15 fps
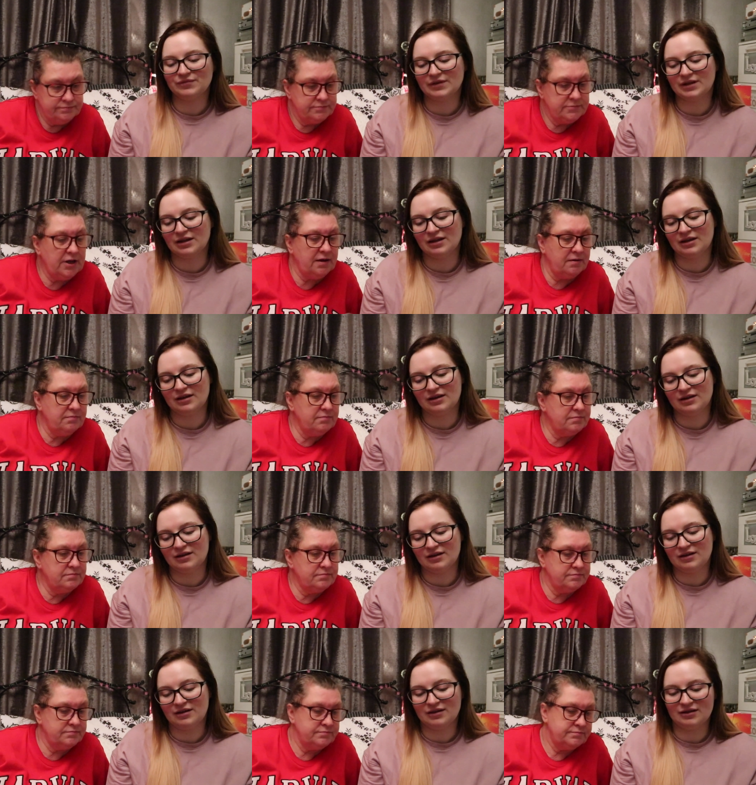Speaker 1: Yeah
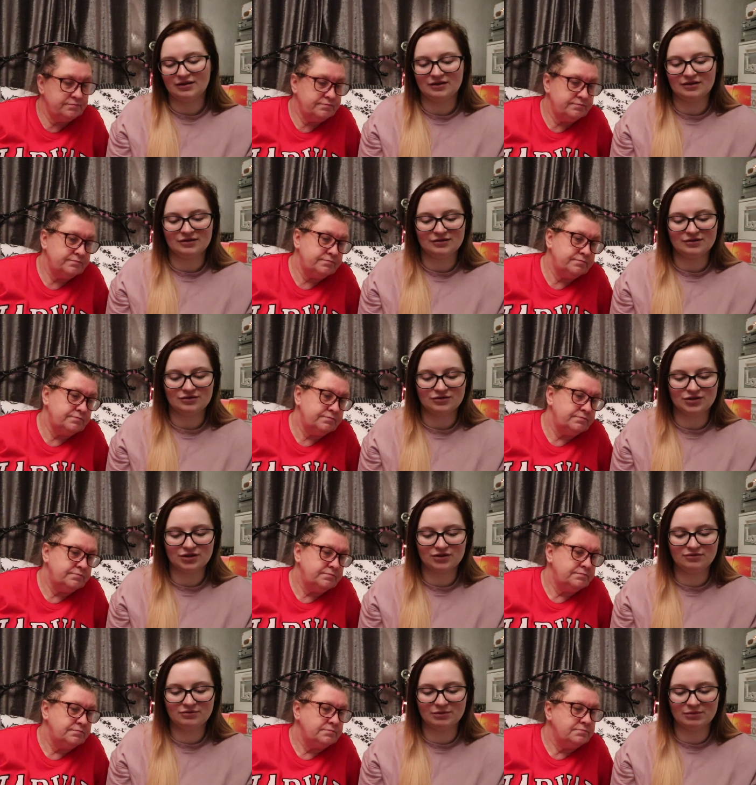
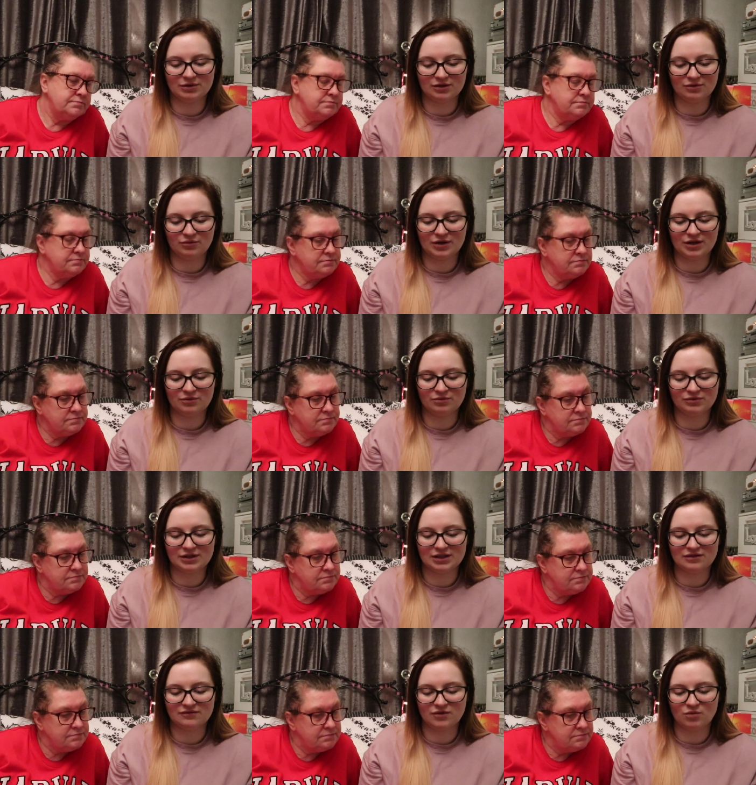trying to remember like where
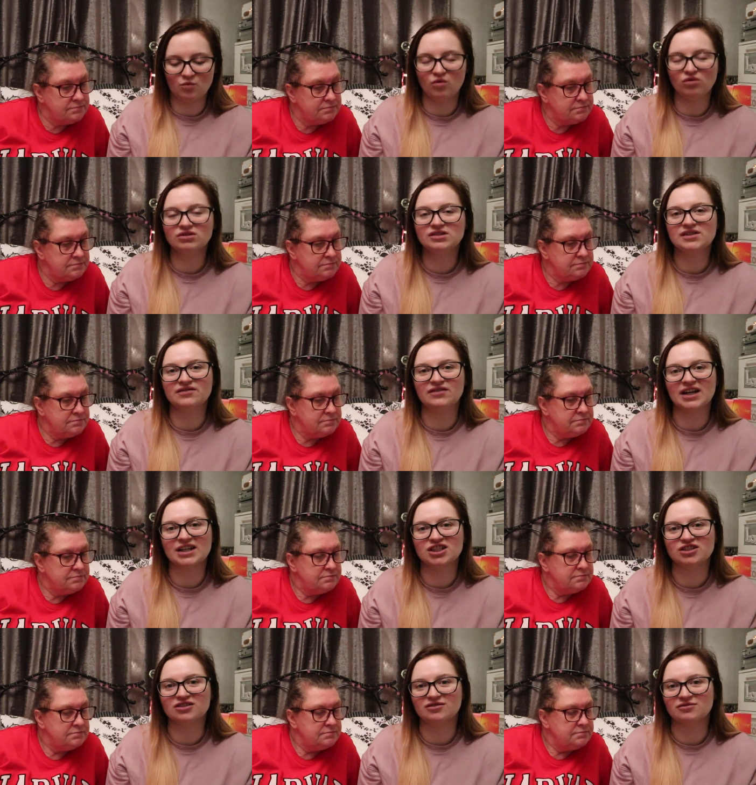even was
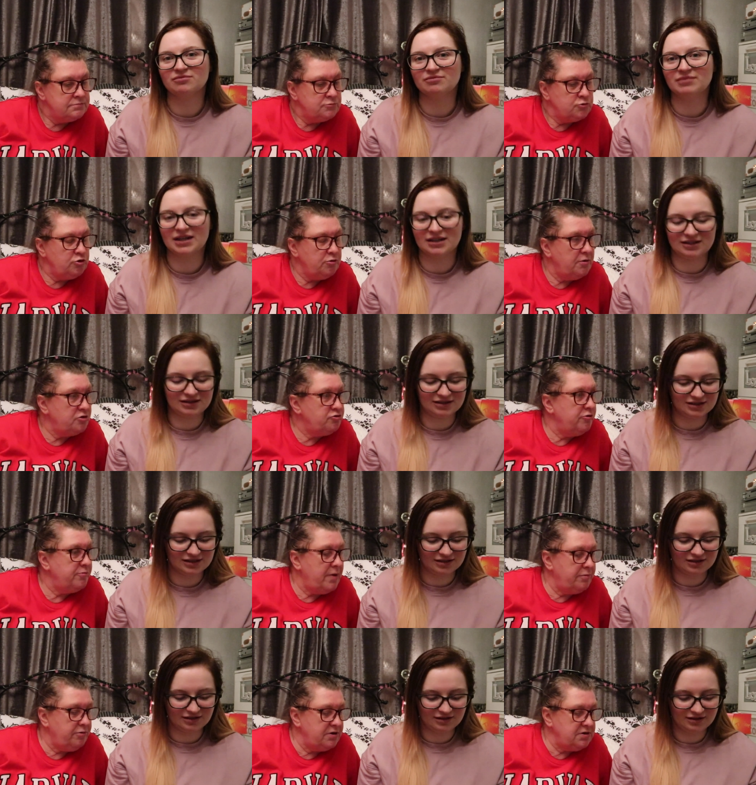fashion. do you, do you
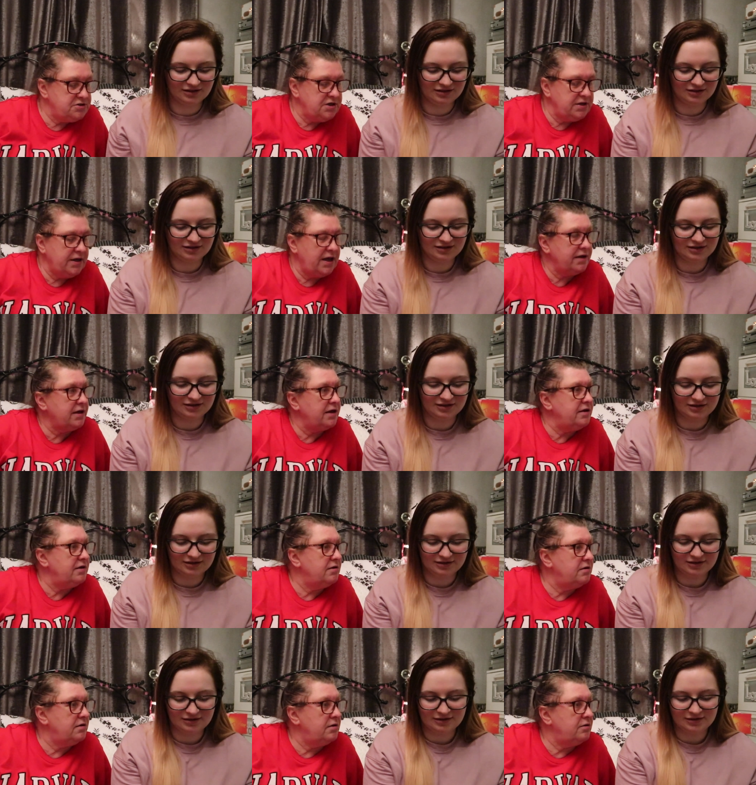remember in
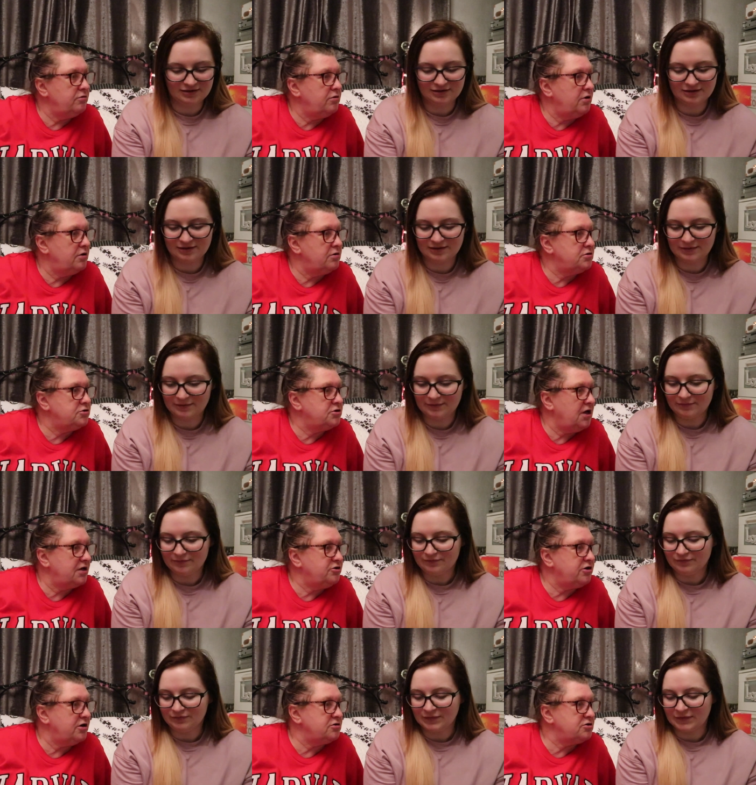Tingaki,
Speaker 2: your
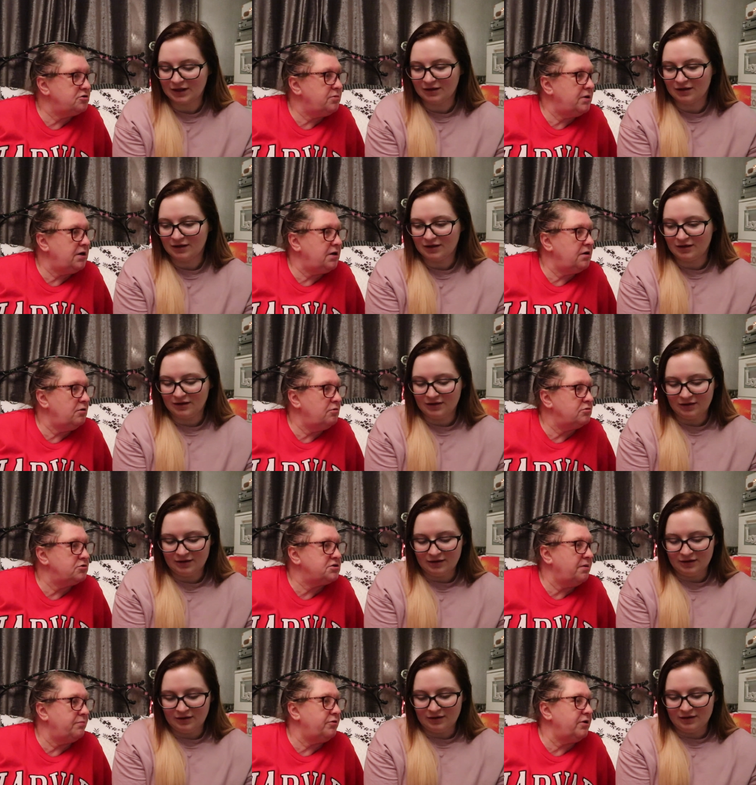dad tucked you in or
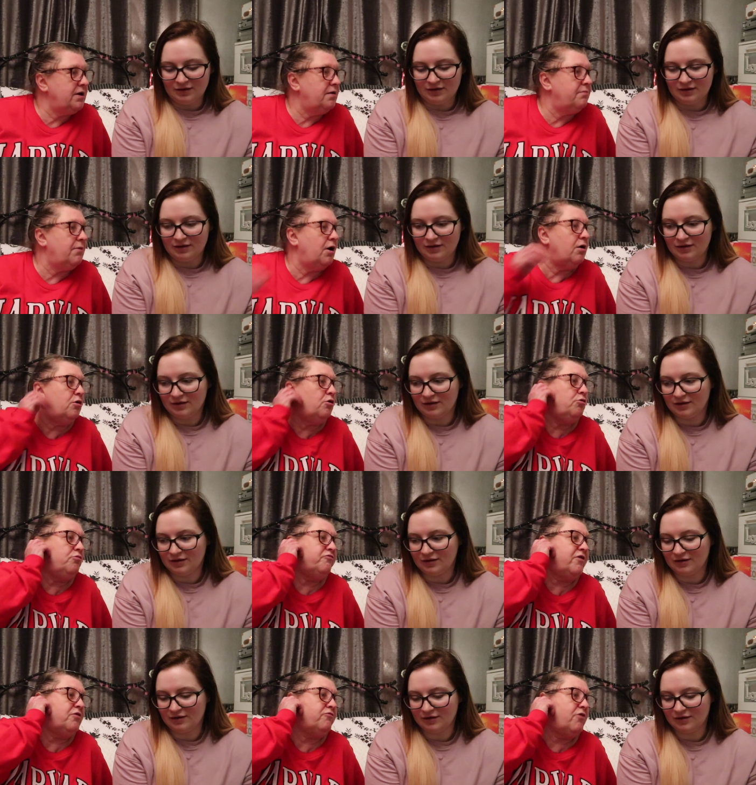something, and my
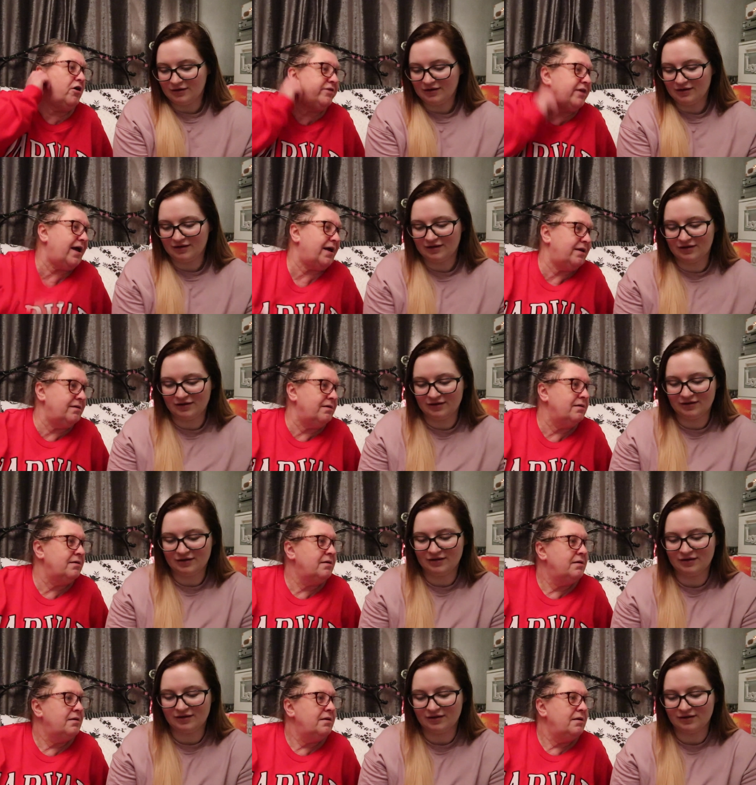hook fell right down
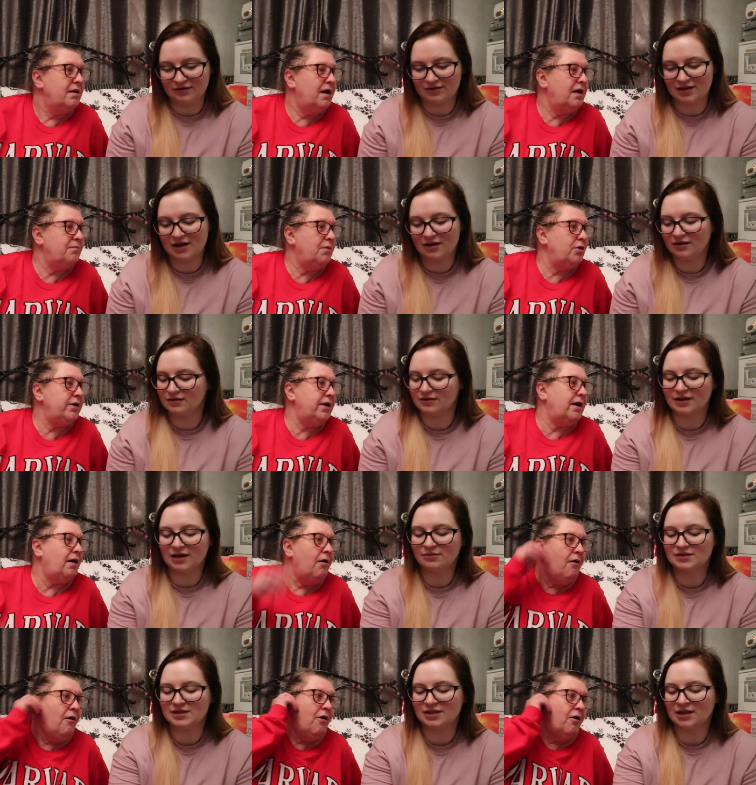
Speaker 1: at that, my ear.
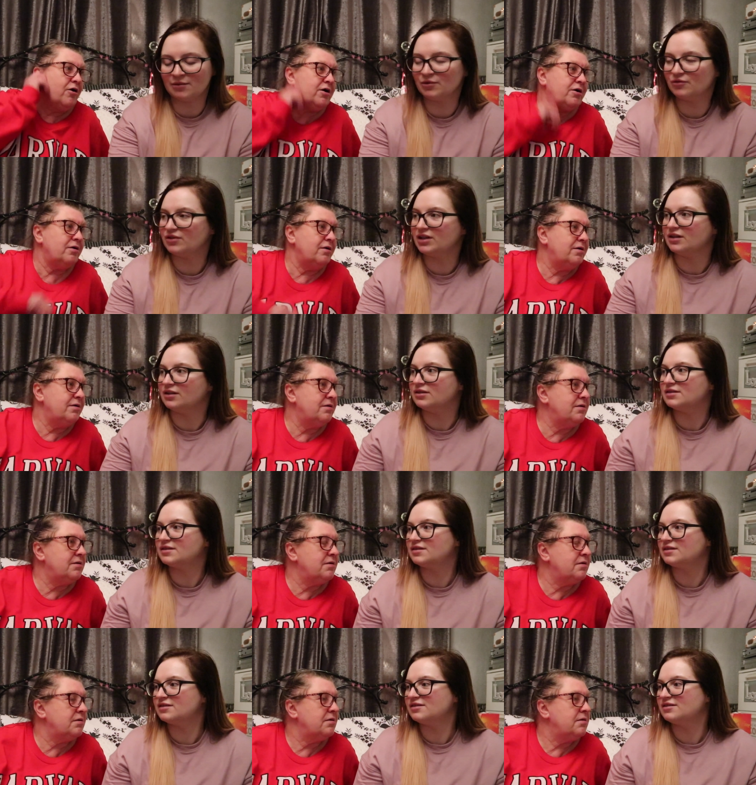That was in
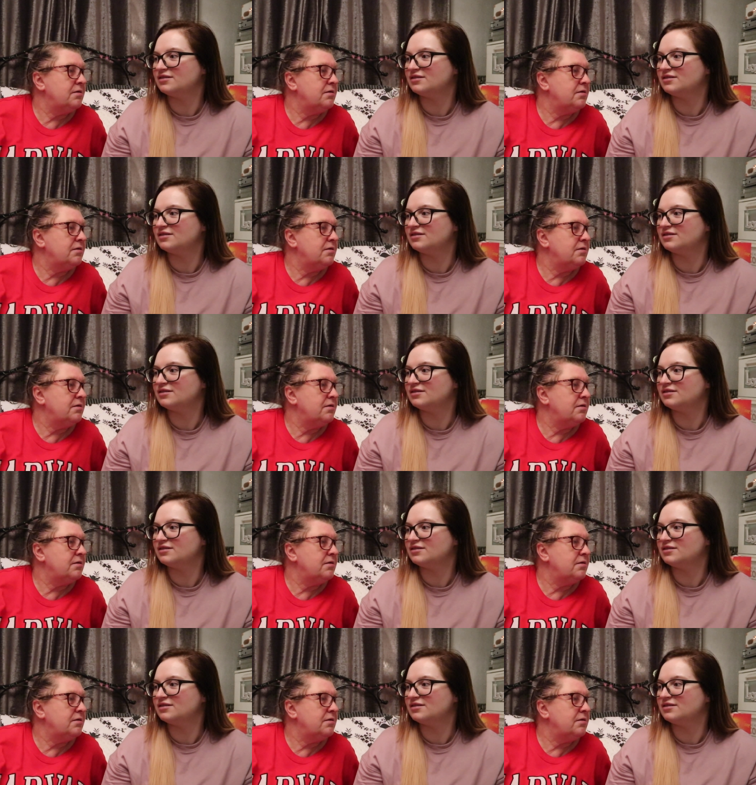Amaryllis.